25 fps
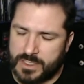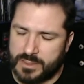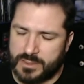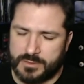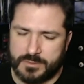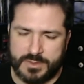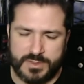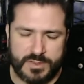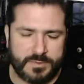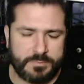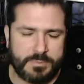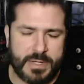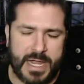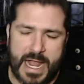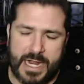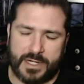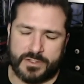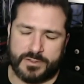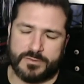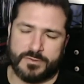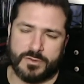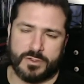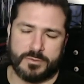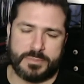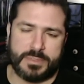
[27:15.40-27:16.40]
Just packed
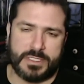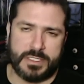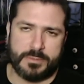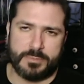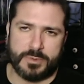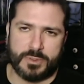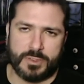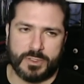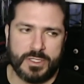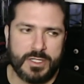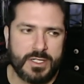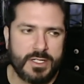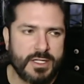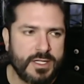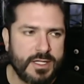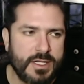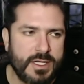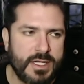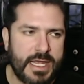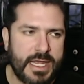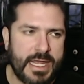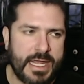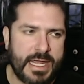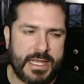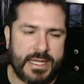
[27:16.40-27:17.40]
full of people.
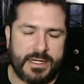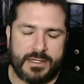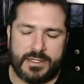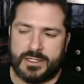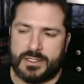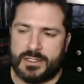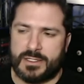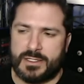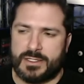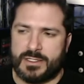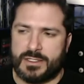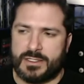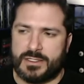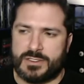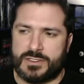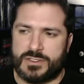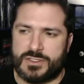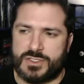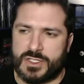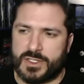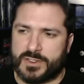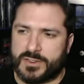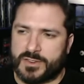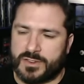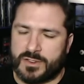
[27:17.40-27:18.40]
And
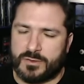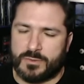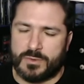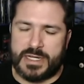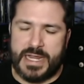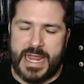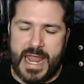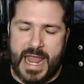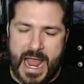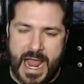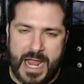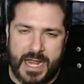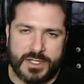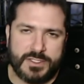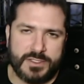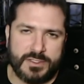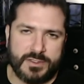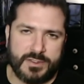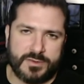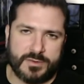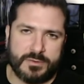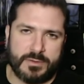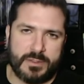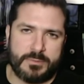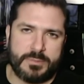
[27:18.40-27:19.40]
just the reactions
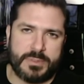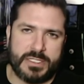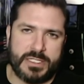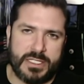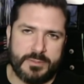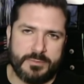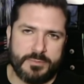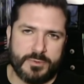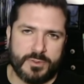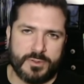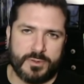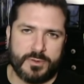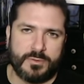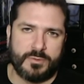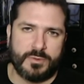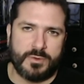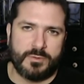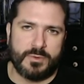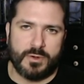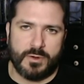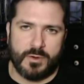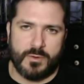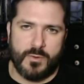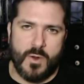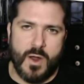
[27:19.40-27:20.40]
from the people when
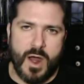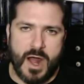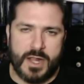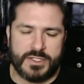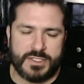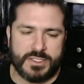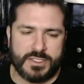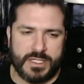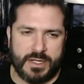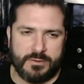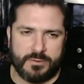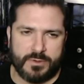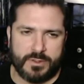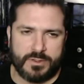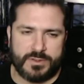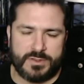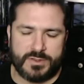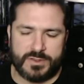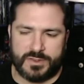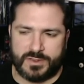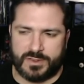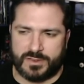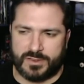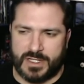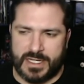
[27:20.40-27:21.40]
we were watching it were
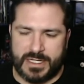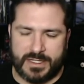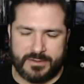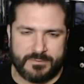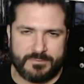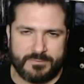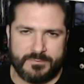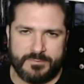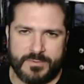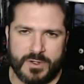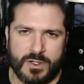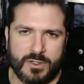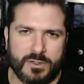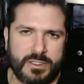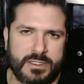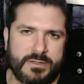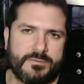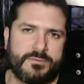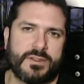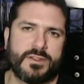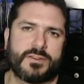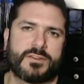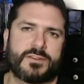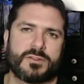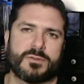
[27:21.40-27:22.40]
just like really
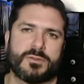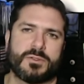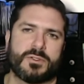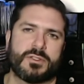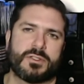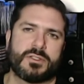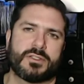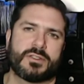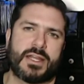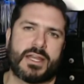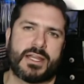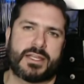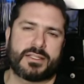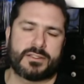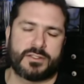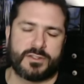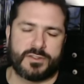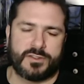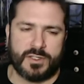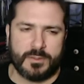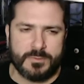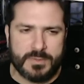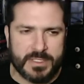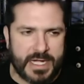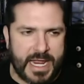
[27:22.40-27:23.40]
visceral. And like, there's
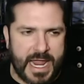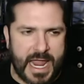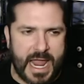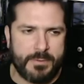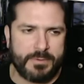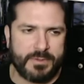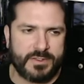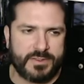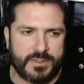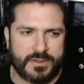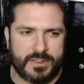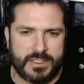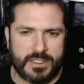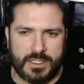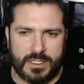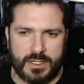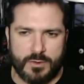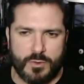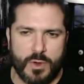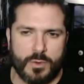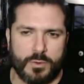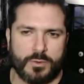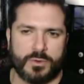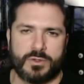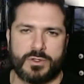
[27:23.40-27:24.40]
something that happens at the end. I
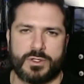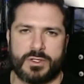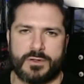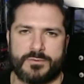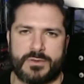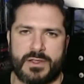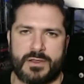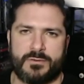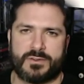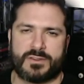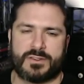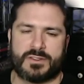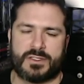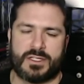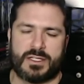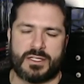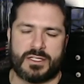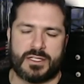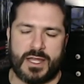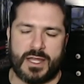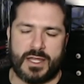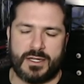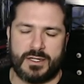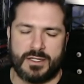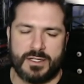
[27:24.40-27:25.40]
won't ruin it if you haven't seen it
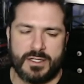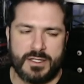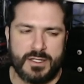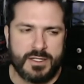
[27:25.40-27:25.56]
yet.